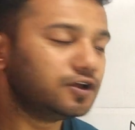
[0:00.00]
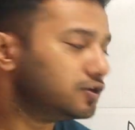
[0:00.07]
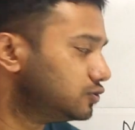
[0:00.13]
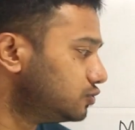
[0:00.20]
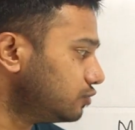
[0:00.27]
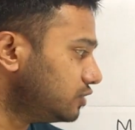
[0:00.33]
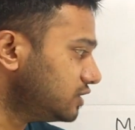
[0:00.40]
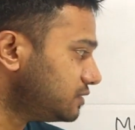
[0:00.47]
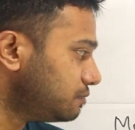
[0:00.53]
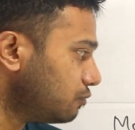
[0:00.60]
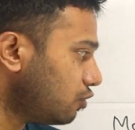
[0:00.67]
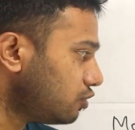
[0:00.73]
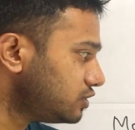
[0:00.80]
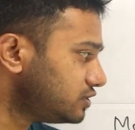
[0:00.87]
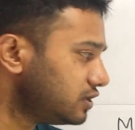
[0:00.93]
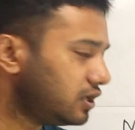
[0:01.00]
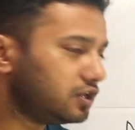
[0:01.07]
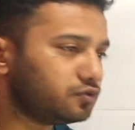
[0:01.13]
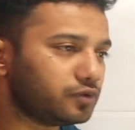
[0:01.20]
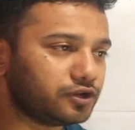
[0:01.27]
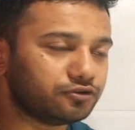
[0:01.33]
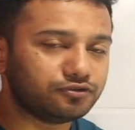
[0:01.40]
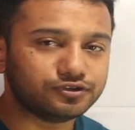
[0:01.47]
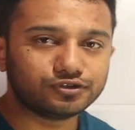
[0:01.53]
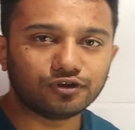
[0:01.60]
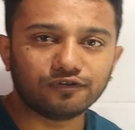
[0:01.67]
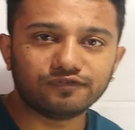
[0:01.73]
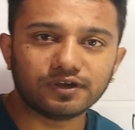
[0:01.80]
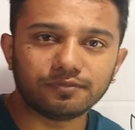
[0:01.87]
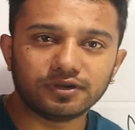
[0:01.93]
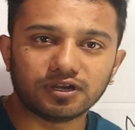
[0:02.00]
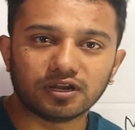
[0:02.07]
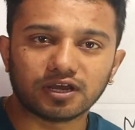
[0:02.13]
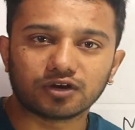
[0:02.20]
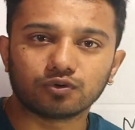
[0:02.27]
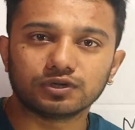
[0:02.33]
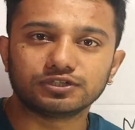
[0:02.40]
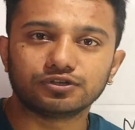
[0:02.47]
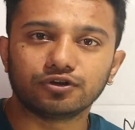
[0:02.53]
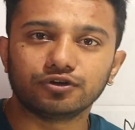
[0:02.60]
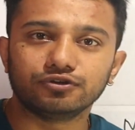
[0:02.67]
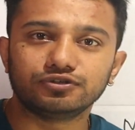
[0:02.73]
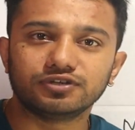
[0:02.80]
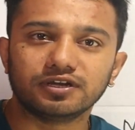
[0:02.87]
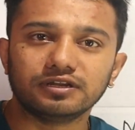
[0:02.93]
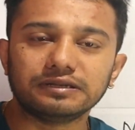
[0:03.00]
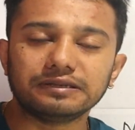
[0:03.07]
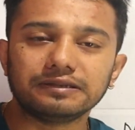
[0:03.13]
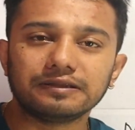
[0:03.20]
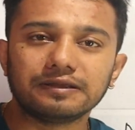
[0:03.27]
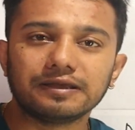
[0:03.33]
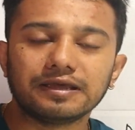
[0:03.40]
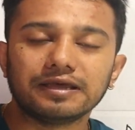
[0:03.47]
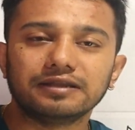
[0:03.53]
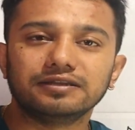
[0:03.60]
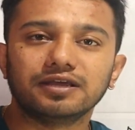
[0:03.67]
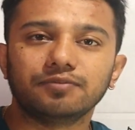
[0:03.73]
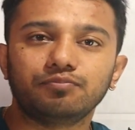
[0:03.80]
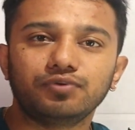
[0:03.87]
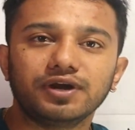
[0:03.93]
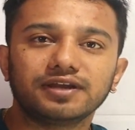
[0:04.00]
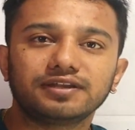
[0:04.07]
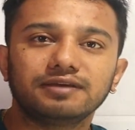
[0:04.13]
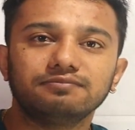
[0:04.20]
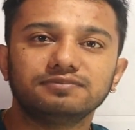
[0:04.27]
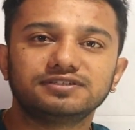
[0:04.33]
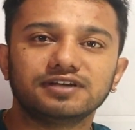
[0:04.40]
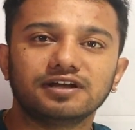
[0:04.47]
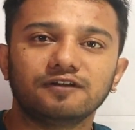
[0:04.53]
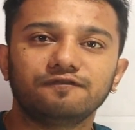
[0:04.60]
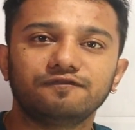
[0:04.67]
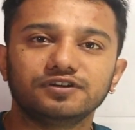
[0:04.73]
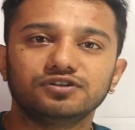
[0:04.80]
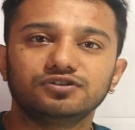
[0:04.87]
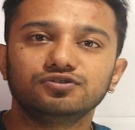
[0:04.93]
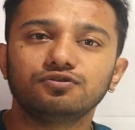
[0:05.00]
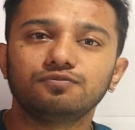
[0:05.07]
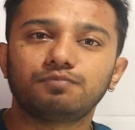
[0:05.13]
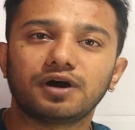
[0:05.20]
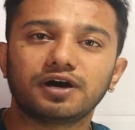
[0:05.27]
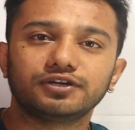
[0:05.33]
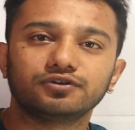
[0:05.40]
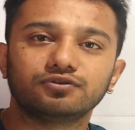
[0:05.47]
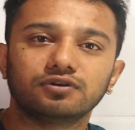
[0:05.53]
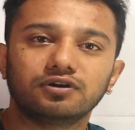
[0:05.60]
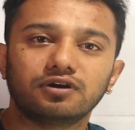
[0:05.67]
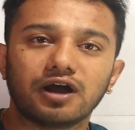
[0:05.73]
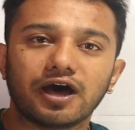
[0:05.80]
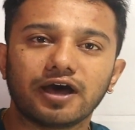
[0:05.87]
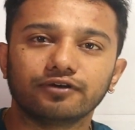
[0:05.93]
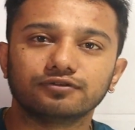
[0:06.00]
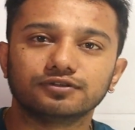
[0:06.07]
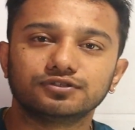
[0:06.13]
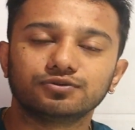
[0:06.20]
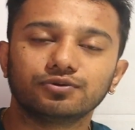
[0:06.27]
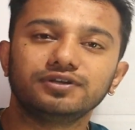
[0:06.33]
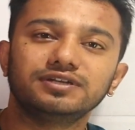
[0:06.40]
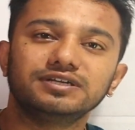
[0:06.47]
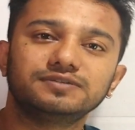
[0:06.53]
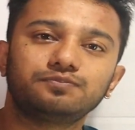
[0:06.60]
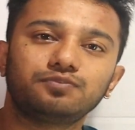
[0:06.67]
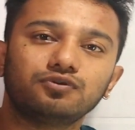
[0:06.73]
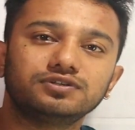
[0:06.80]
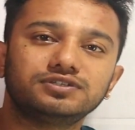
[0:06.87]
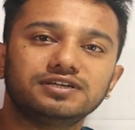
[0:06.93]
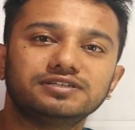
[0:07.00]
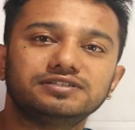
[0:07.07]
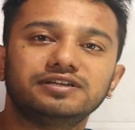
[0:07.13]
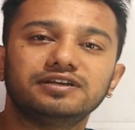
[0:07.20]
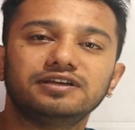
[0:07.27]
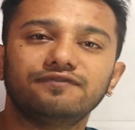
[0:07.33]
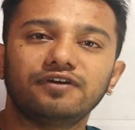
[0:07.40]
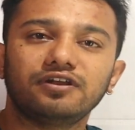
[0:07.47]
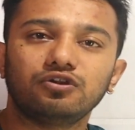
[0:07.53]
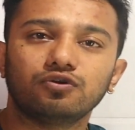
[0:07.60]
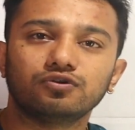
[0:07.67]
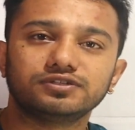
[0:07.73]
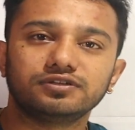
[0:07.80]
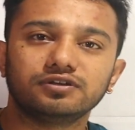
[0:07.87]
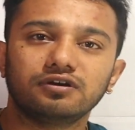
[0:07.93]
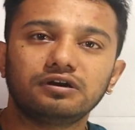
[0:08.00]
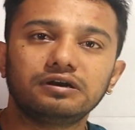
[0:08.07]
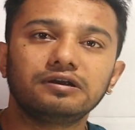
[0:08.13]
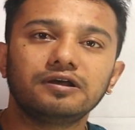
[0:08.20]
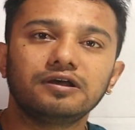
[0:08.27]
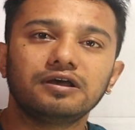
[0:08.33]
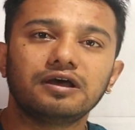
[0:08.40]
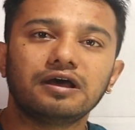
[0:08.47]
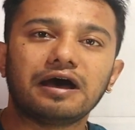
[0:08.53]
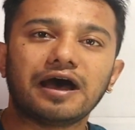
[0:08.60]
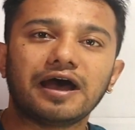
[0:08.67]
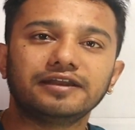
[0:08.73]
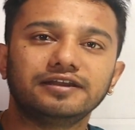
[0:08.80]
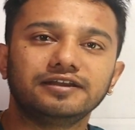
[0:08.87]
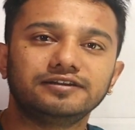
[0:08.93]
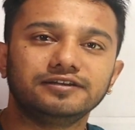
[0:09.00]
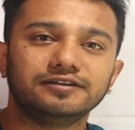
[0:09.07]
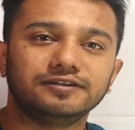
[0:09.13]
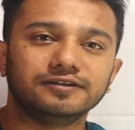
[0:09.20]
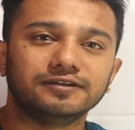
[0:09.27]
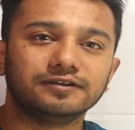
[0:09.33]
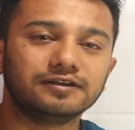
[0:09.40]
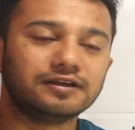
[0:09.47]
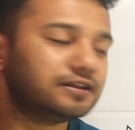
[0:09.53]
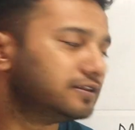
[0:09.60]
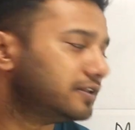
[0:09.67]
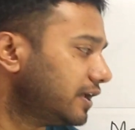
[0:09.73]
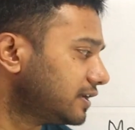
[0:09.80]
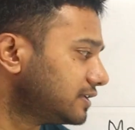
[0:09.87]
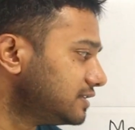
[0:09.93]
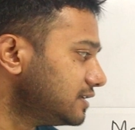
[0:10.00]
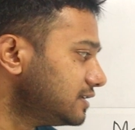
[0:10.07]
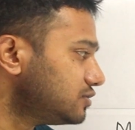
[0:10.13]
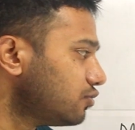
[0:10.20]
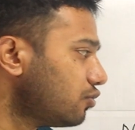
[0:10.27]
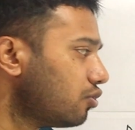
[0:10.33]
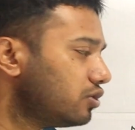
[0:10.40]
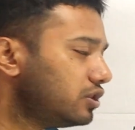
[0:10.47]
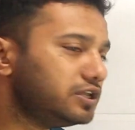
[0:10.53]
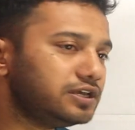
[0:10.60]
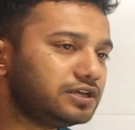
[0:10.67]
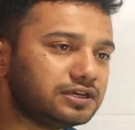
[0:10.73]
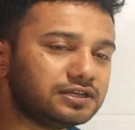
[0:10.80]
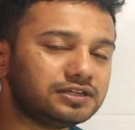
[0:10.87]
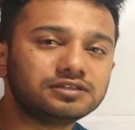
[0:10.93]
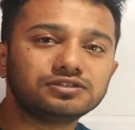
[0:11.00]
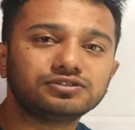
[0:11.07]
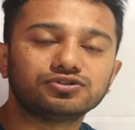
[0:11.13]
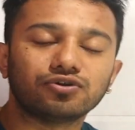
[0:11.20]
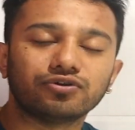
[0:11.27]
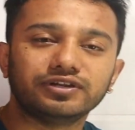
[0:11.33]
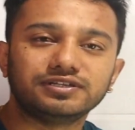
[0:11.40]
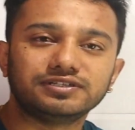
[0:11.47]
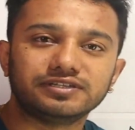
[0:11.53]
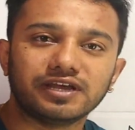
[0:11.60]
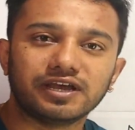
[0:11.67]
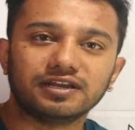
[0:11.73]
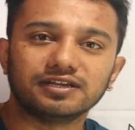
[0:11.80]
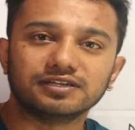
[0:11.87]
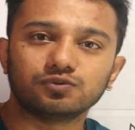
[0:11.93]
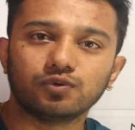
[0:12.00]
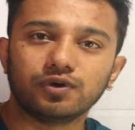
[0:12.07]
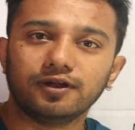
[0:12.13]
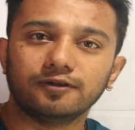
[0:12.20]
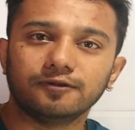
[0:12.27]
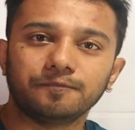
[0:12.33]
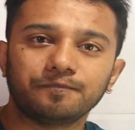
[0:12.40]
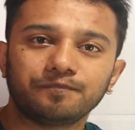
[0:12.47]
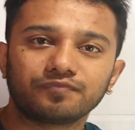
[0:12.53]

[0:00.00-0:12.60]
So this more salt, when you dissolve them in an aqueous solution, they break themselves into particular ions. So in this process, they even lose their identity. They exist only in solid state as well.